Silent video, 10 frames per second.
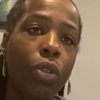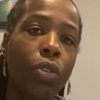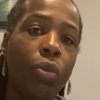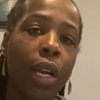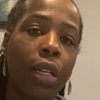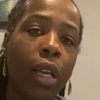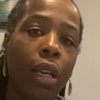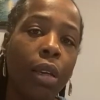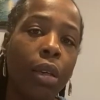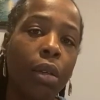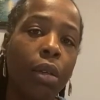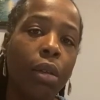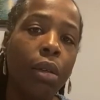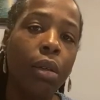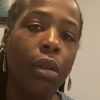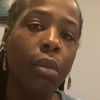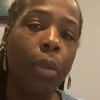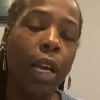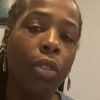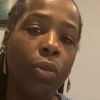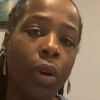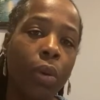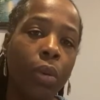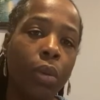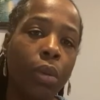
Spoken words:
threatening my throne.